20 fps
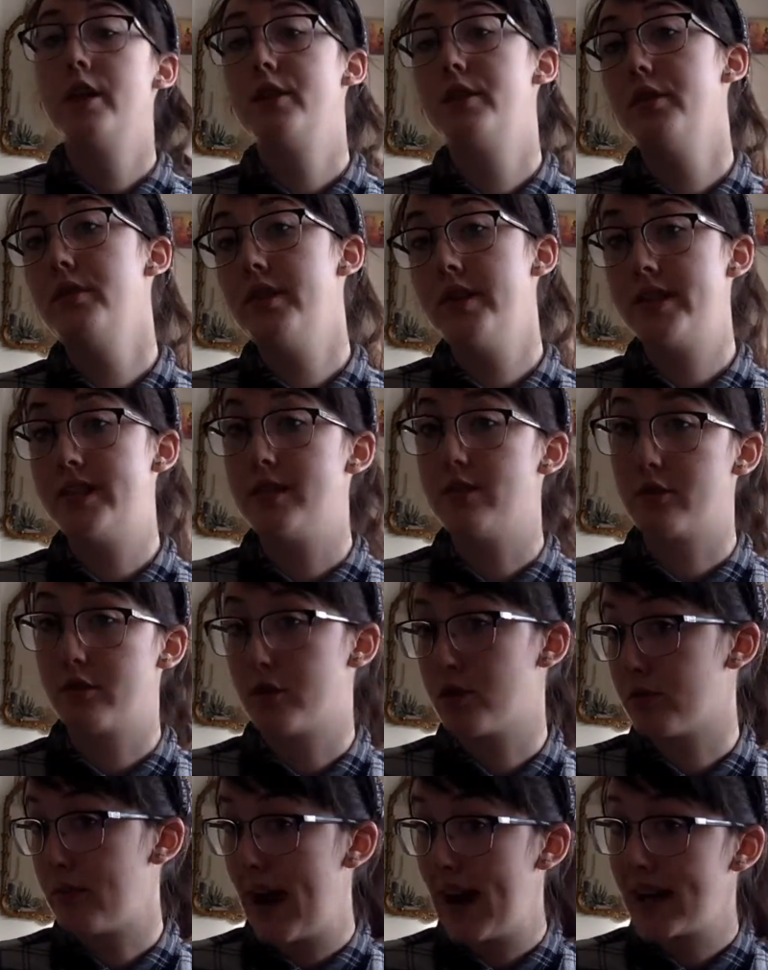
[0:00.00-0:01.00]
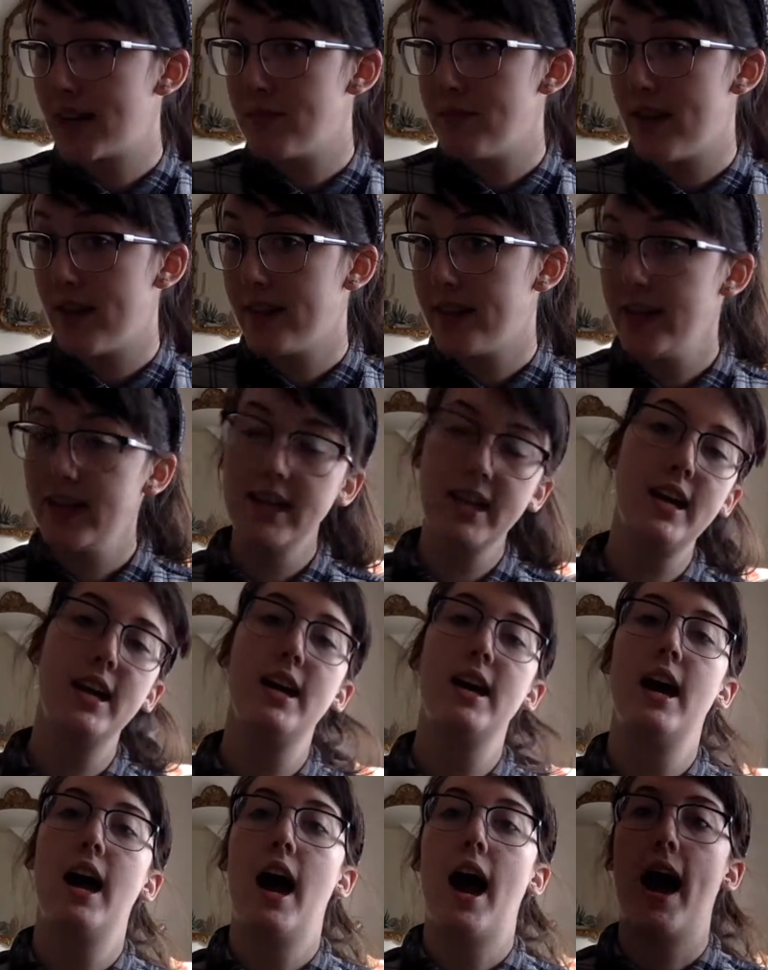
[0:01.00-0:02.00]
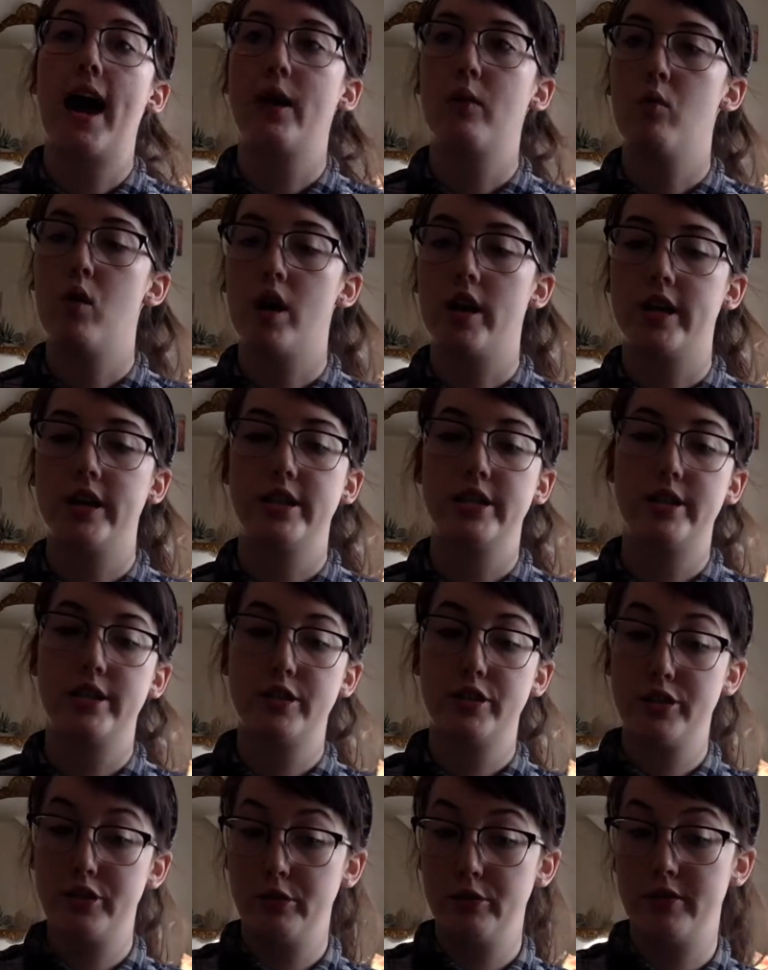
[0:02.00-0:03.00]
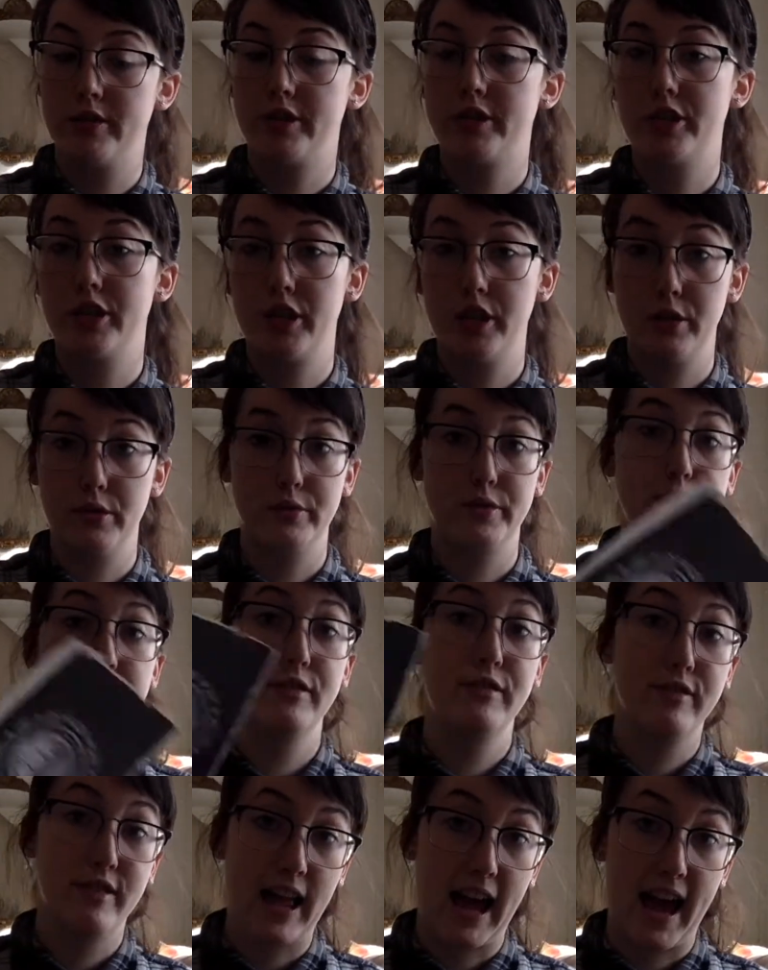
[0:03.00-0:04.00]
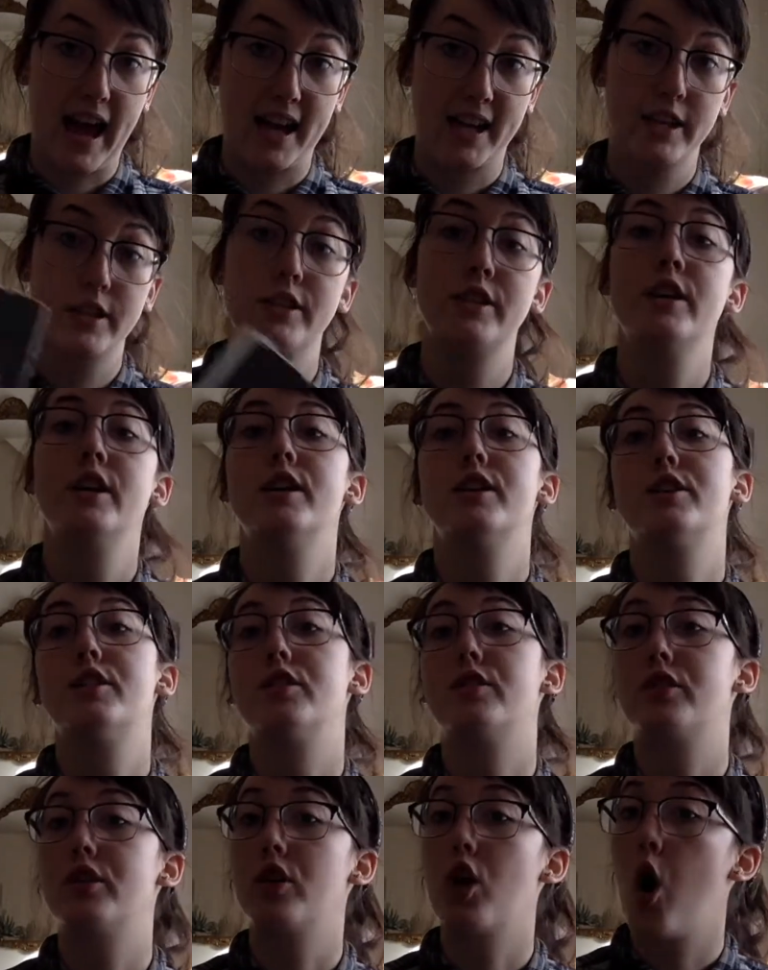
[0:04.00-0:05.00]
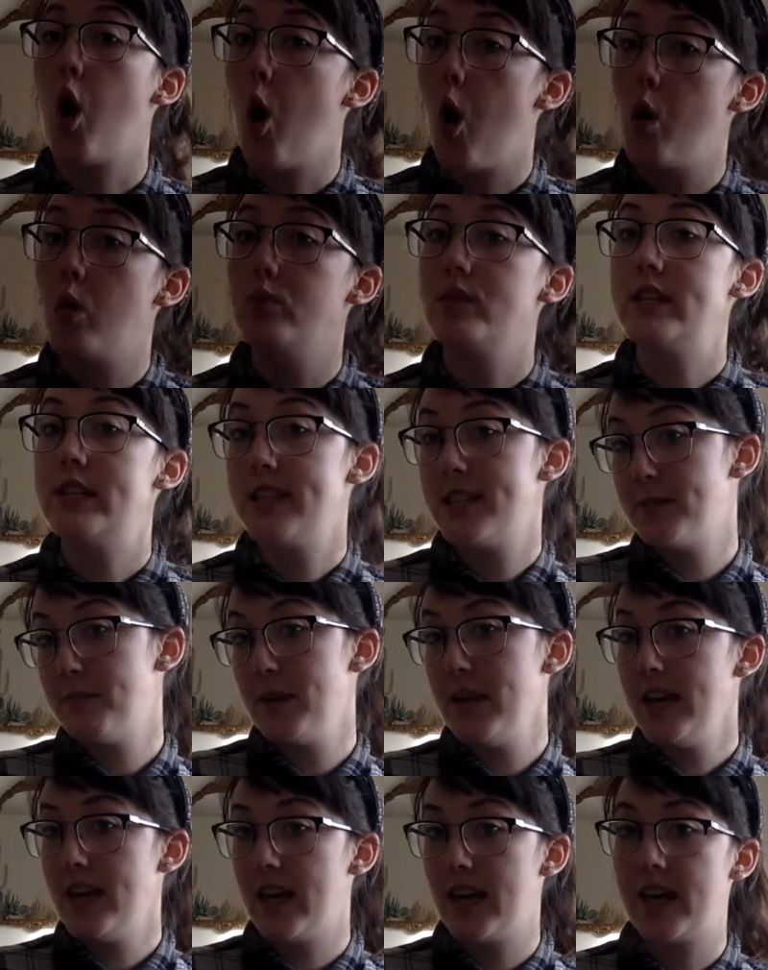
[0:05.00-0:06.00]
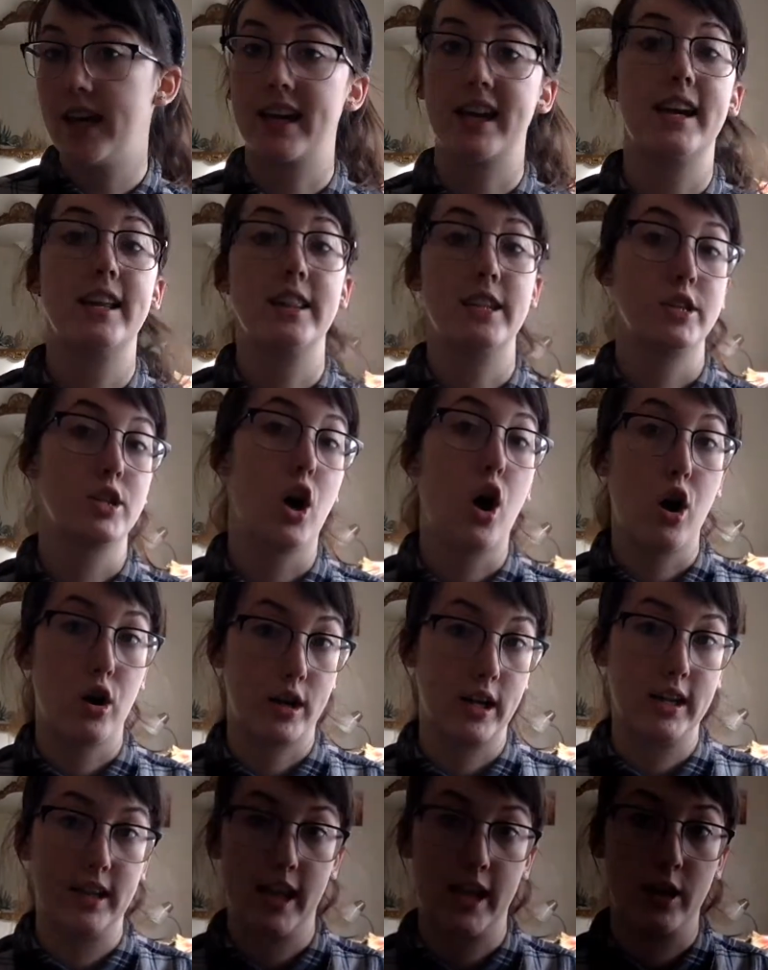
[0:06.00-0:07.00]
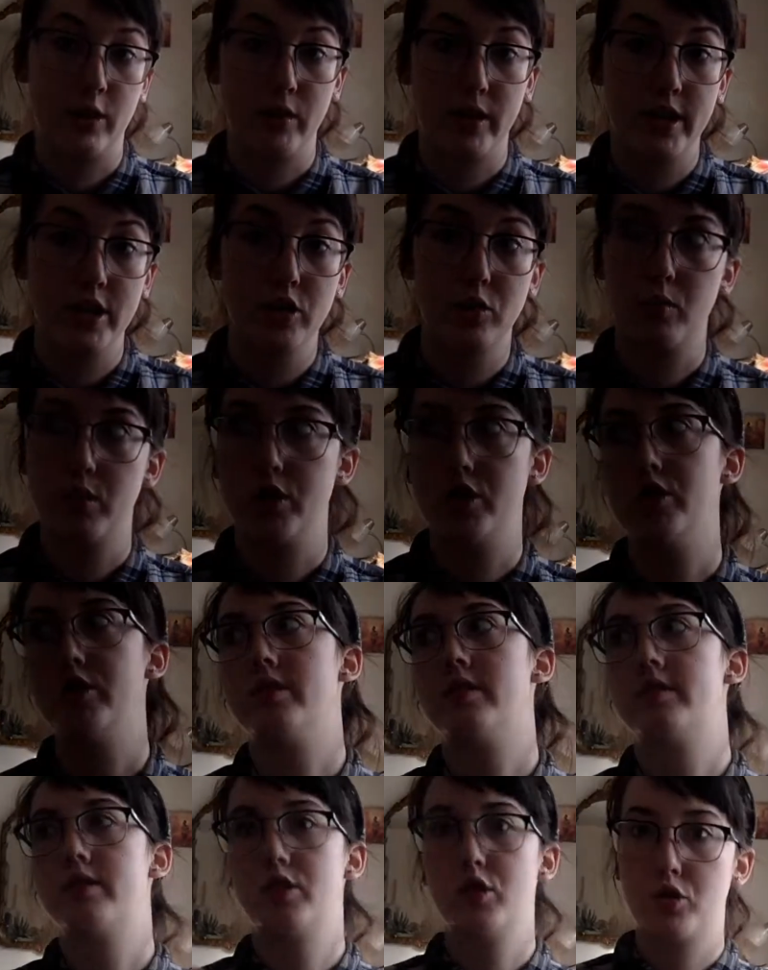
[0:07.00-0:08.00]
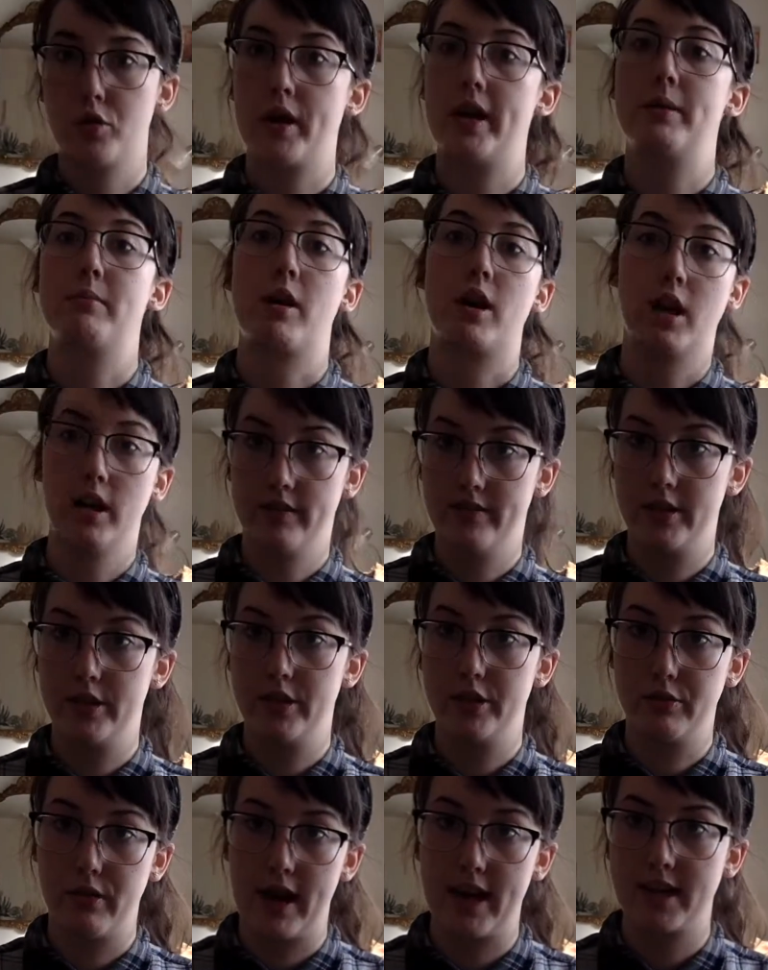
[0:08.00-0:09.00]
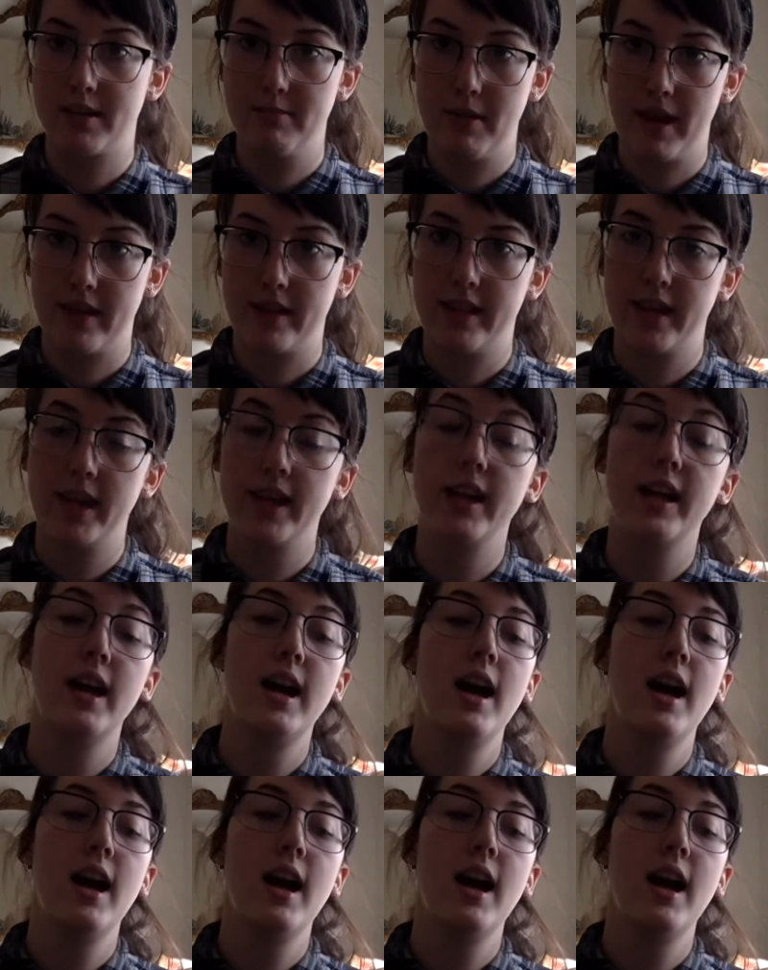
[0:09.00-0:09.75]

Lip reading: Through the direct method, I wanted students to use the flags so they're only speaking in the target language, which is trademark of the direct method.